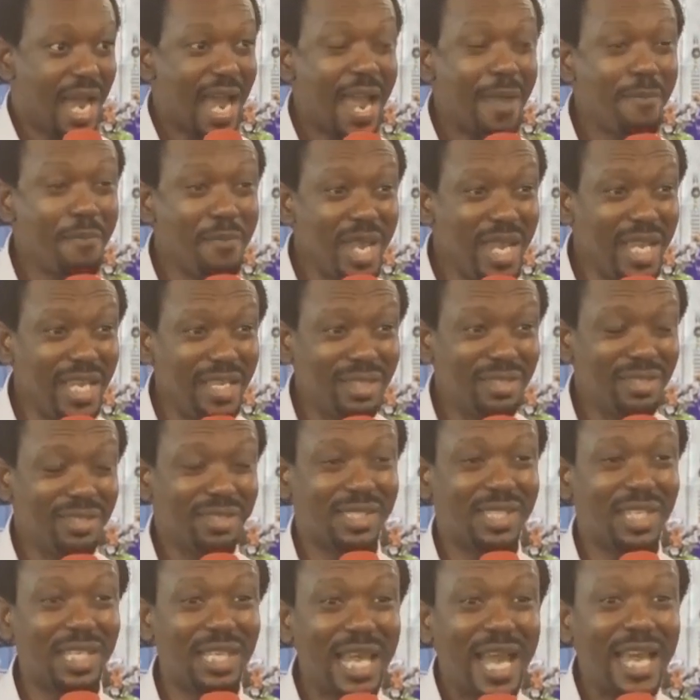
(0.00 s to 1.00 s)
I
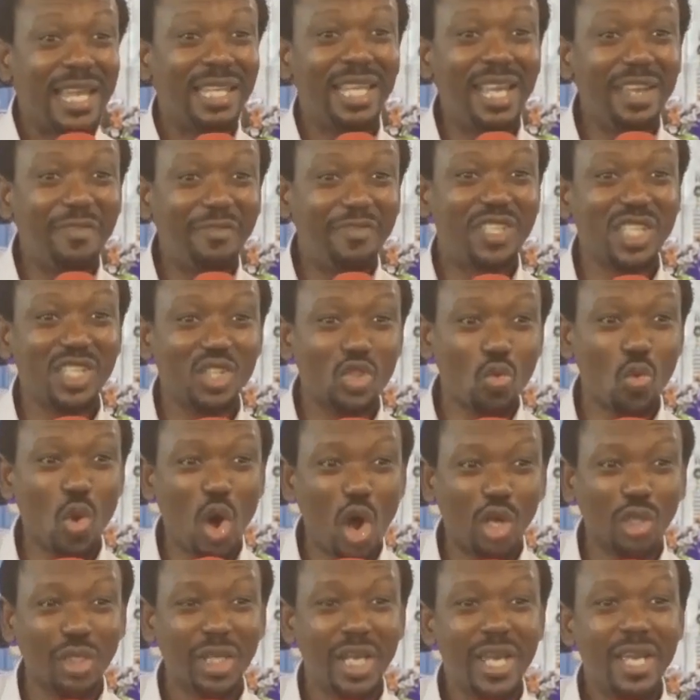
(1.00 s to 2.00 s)
mean, till I leave this
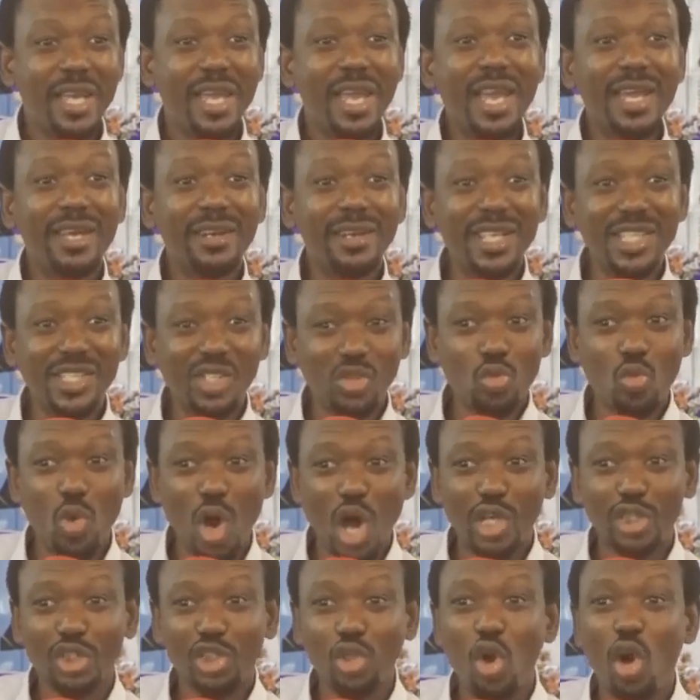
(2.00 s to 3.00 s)
world, a
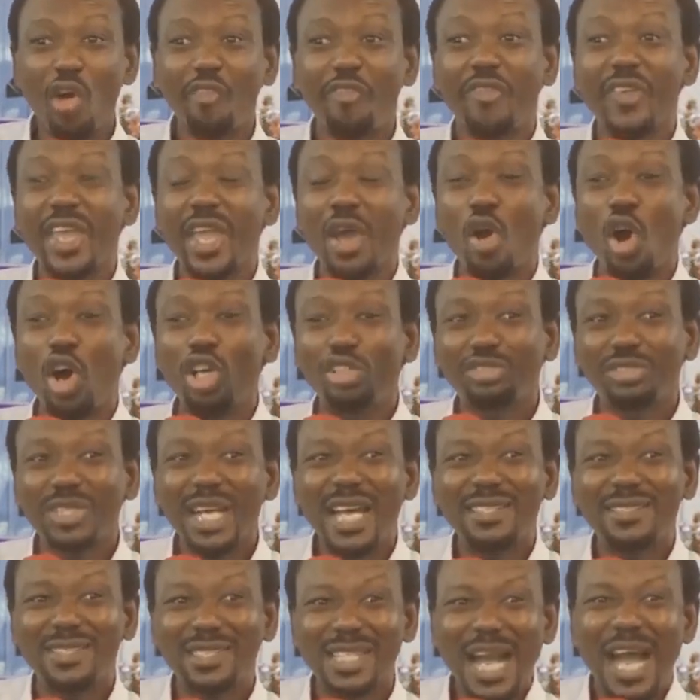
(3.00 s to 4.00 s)
wristwatch of
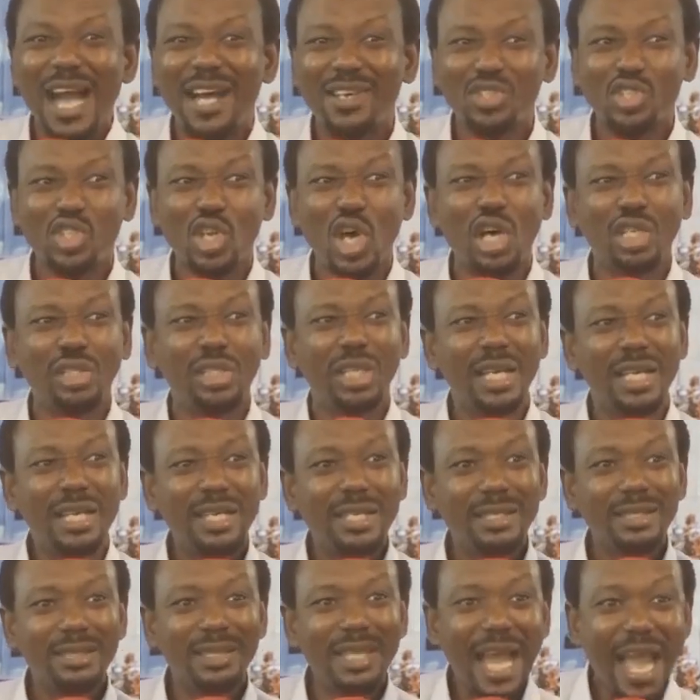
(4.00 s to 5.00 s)
100,000
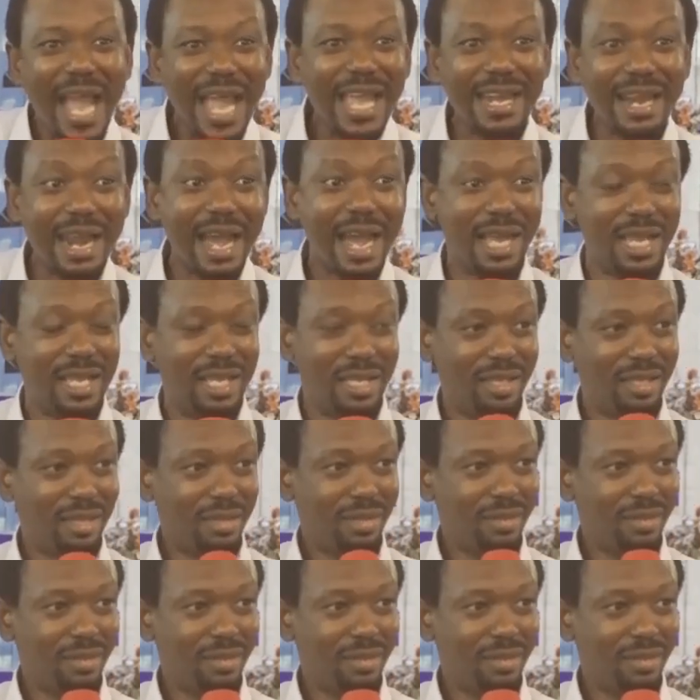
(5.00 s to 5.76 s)
naira.